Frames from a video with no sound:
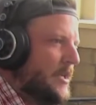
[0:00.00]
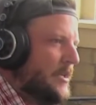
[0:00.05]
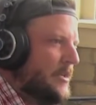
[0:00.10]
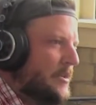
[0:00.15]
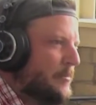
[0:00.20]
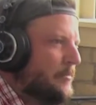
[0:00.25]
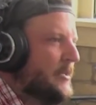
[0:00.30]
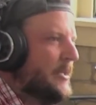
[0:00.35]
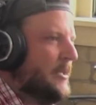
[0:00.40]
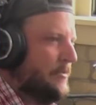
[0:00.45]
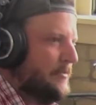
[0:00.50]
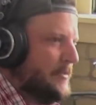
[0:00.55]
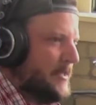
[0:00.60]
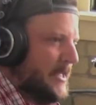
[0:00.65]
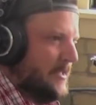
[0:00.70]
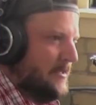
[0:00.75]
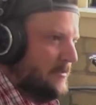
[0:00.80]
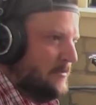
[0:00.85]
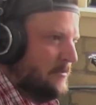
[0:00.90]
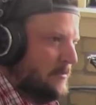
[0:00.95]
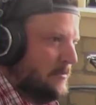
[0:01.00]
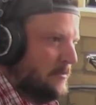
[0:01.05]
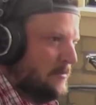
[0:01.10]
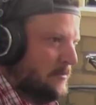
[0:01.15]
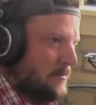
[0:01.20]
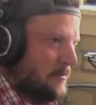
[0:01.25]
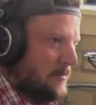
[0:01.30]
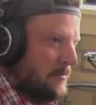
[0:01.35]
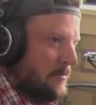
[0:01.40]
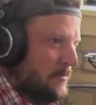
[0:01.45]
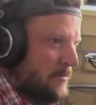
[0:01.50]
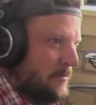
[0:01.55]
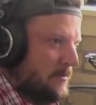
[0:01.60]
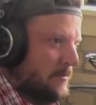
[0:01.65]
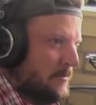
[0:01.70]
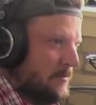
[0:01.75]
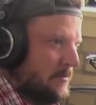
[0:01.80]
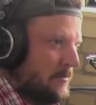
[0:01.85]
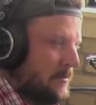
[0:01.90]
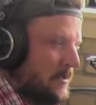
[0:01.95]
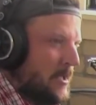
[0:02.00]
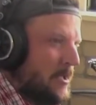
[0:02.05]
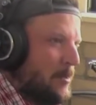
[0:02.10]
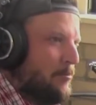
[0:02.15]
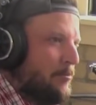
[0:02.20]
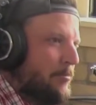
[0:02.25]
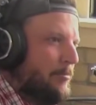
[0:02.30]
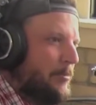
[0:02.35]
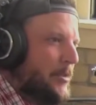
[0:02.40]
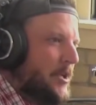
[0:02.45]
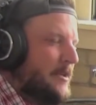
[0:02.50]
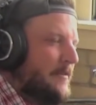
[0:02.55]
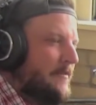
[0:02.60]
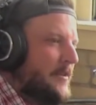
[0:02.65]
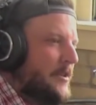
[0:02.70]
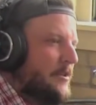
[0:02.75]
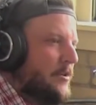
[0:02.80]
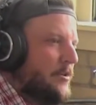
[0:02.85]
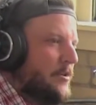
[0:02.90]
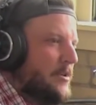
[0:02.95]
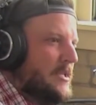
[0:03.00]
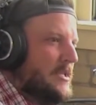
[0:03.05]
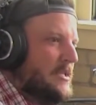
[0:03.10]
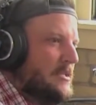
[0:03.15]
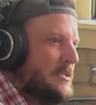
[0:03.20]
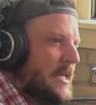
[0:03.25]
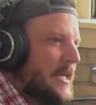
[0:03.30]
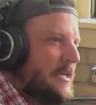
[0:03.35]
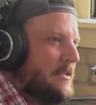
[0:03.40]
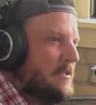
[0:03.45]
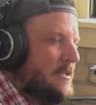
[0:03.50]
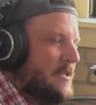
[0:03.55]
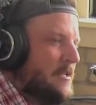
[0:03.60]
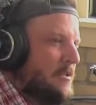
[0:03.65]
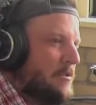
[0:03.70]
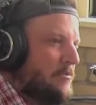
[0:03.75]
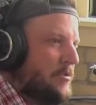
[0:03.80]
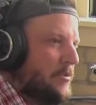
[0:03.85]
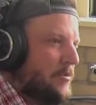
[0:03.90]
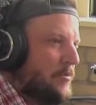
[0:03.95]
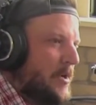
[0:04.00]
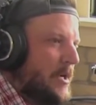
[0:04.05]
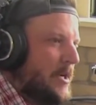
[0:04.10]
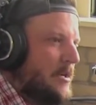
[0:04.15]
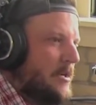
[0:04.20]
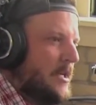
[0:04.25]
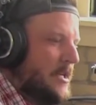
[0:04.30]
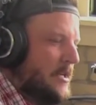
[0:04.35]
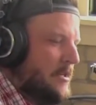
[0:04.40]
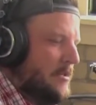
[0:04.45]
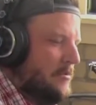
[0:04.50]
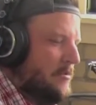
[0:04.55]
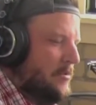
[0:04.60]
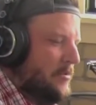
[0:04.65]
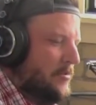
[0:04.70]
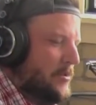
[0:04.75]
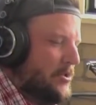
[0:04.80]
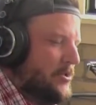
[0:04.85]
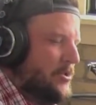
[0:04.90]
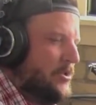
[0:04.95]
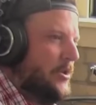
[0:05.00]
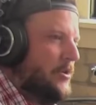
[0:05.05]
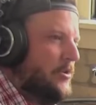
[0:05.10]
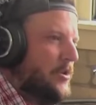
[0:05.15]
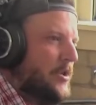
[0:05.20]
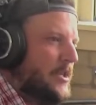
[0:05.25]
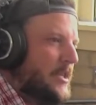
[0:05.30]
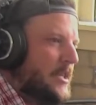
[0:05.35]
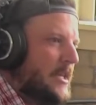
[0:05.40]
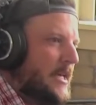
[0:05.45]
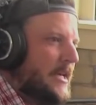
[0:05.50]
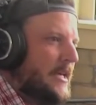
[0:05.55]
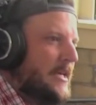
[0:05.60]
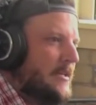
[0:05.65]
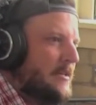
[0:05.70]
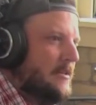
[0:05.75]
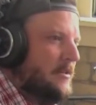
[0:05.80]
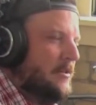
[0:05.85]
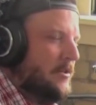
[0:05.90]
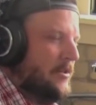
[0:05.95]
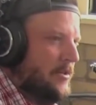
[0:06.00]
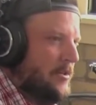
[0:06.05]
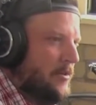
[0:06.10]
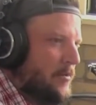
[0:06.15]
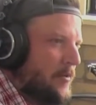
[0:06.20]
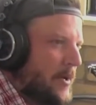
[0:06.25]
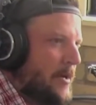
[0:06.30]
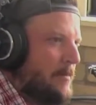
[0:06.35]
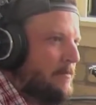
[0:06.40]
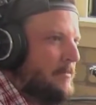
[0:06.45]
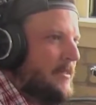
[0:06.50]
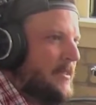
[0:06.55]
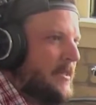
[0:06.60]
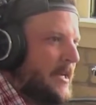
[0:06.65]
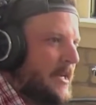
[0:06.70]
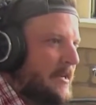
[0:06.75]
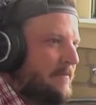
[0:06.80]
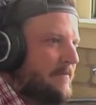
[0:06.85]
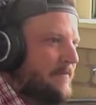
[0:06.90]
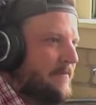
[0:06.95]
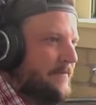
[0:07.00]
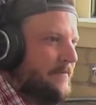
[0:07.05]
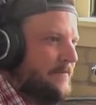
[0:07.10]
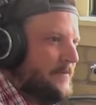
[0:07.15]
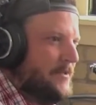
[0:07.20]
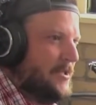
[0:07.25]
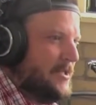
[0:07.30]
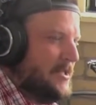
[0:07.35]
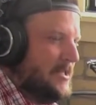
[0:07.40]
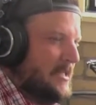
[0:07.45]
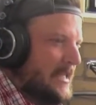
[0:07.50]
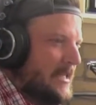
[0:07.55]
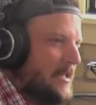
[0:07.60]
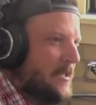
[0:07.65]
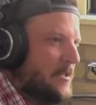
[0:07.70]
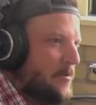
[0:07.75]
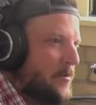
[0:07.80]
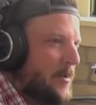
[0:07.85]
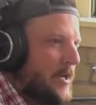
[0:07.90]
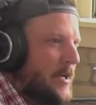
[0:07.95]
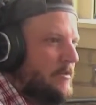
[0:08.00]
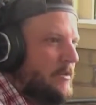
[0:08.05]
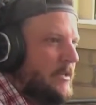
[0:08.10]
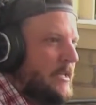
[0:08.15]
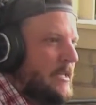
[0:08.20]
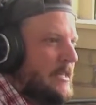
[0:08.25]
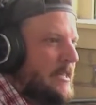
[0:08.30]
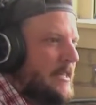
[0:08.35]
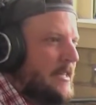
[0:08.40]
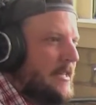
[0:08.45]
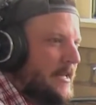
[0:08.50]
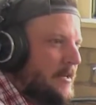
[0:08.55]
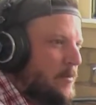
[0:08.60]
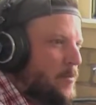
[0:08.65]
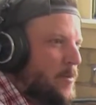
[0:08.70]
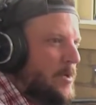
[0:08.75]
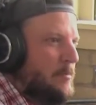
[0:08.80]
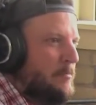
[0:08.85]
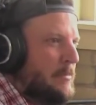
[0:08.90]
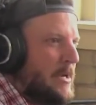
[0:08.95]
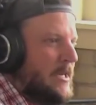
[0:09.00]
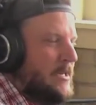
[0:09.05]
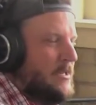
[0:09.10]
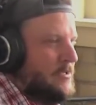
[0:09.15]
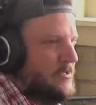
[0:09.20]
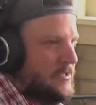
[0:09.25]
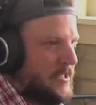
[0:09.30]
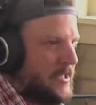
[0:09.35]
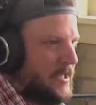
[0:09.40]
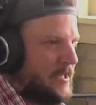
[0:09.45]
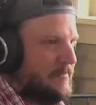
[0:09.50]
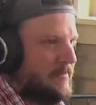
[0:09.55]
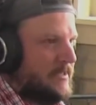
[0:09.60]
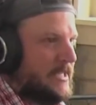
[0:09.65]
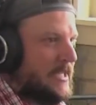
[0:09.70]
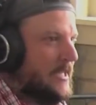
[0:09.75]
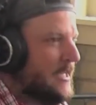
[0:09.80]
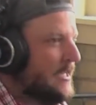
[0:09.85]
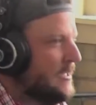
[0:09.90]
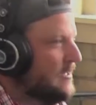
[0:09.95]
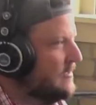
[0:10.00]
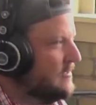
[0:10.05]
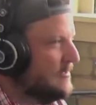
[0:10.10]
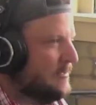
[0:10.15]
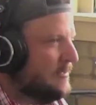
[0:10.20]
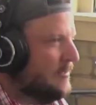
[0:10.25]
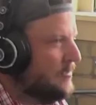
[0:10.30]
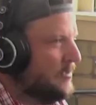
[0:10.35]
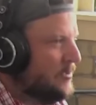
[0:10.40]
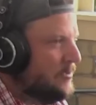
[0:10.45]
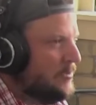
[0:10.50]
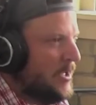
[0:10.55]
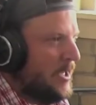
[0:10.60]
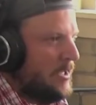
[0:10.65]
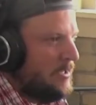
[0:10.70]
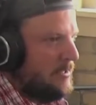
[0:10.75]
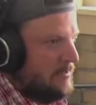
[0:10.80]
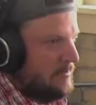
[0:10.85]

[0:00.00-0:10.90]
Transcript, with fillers: "Well, he'll be all right." He's a Canadian. But if you go to the States and you do well and you do a show, they look you up, they f- seek you out, and they want to buy your stuff. Canadians don't do that.